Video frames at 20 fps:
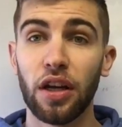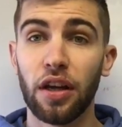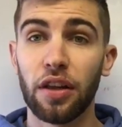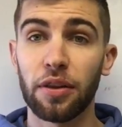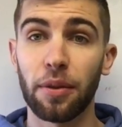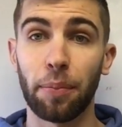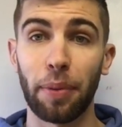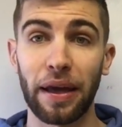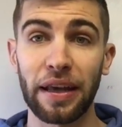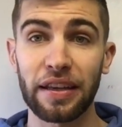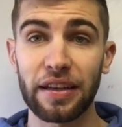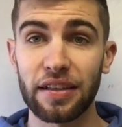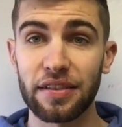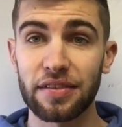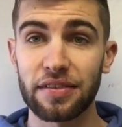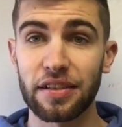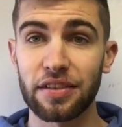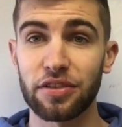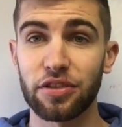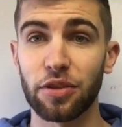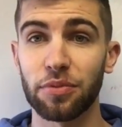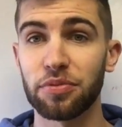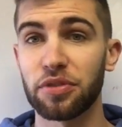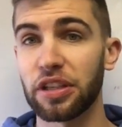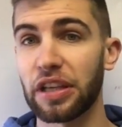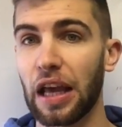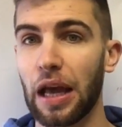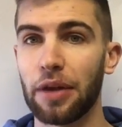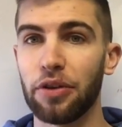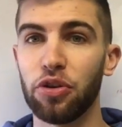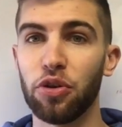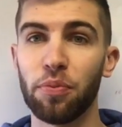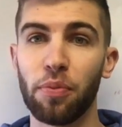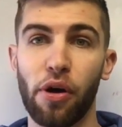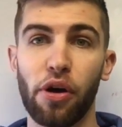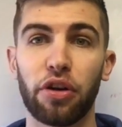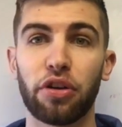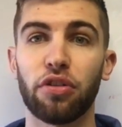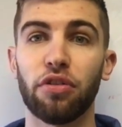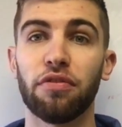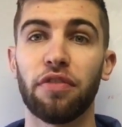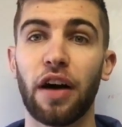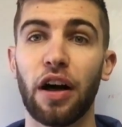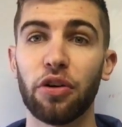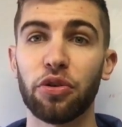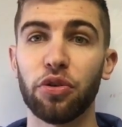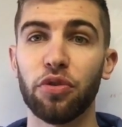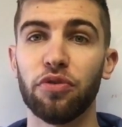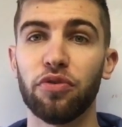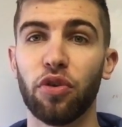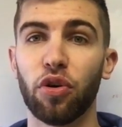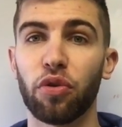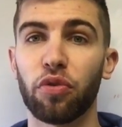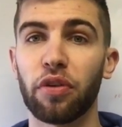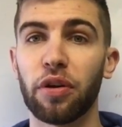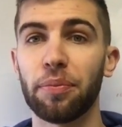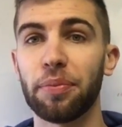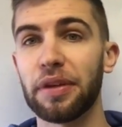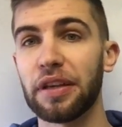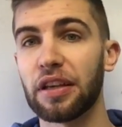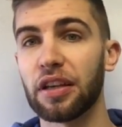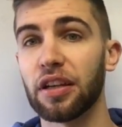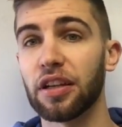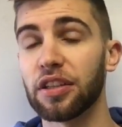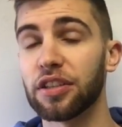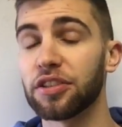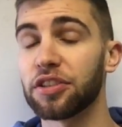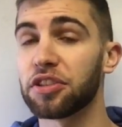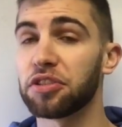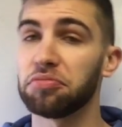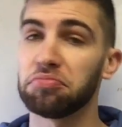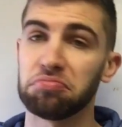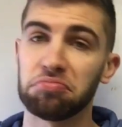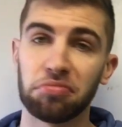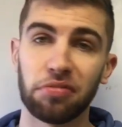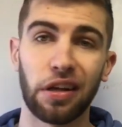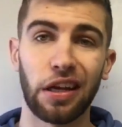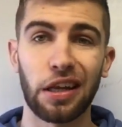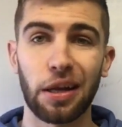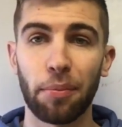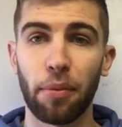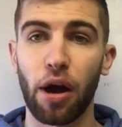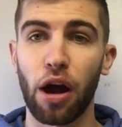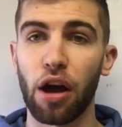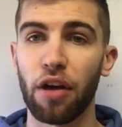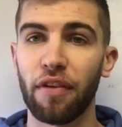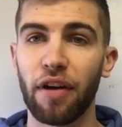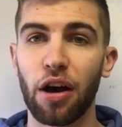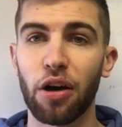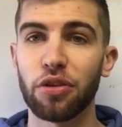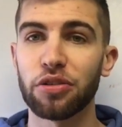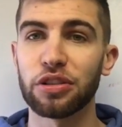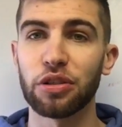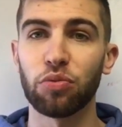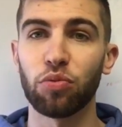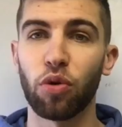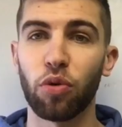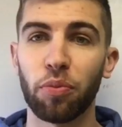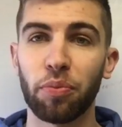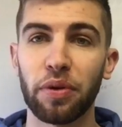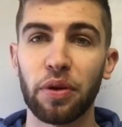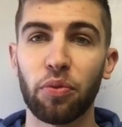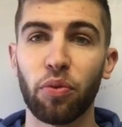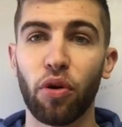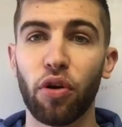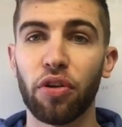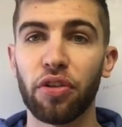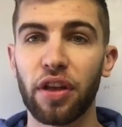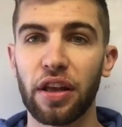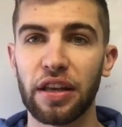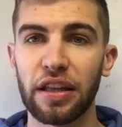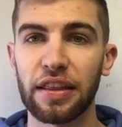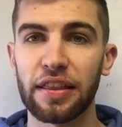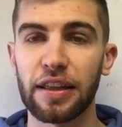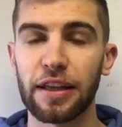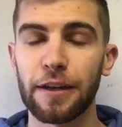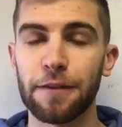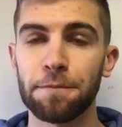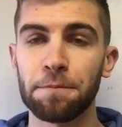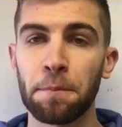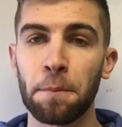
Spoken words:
the banking system to get a numerical value for it, because in a matter of hours it won't be worth anything.